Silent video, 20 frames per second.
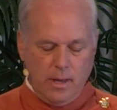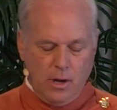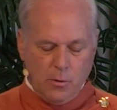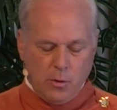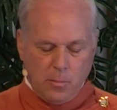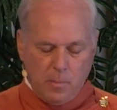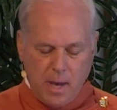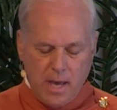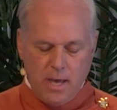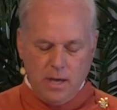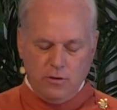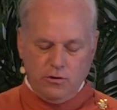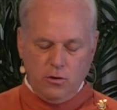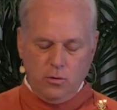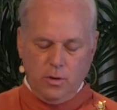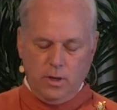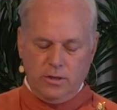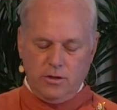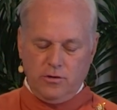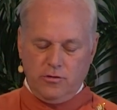They were made
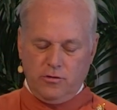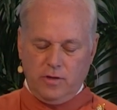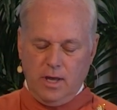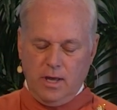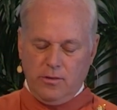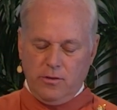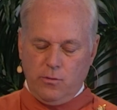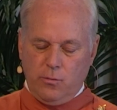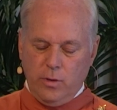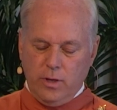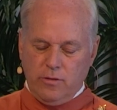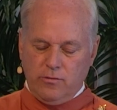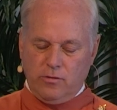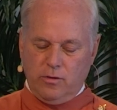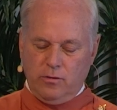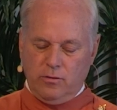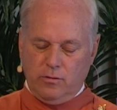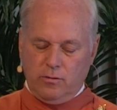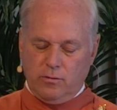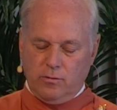to understand the
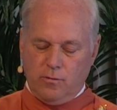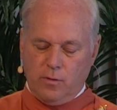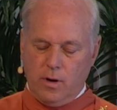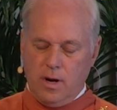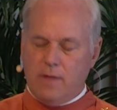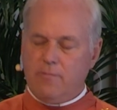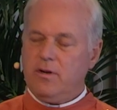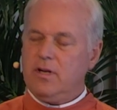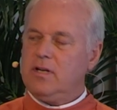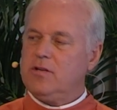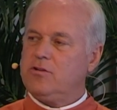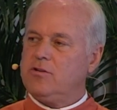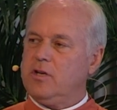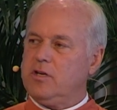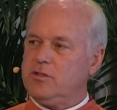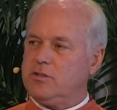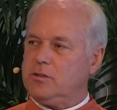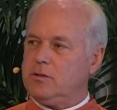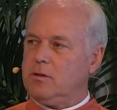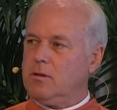reasons for every
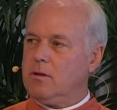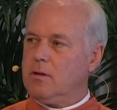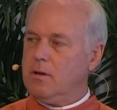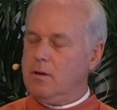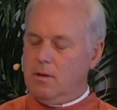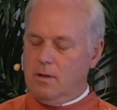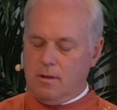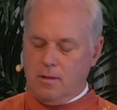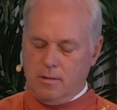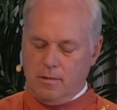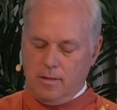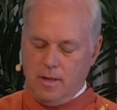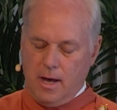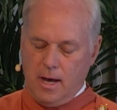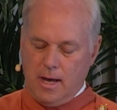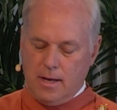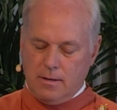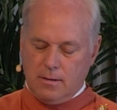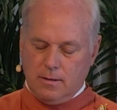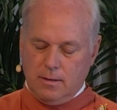decision,
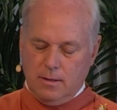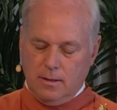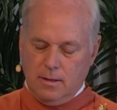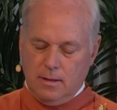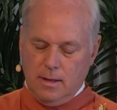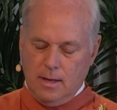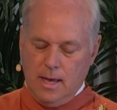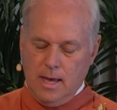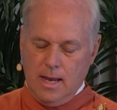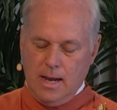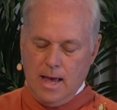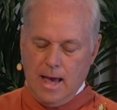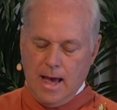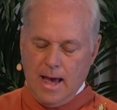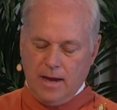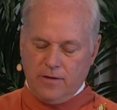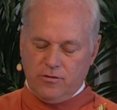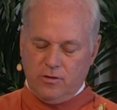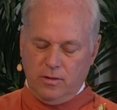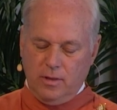thought, and
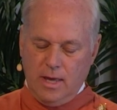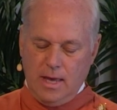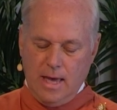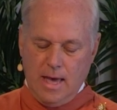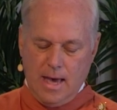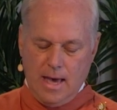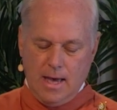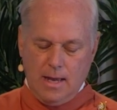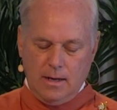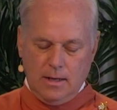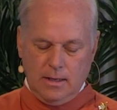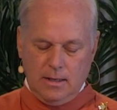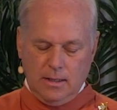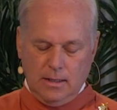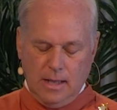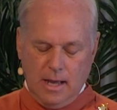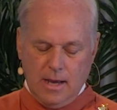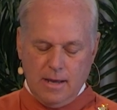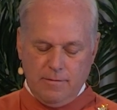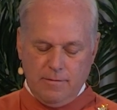action they had in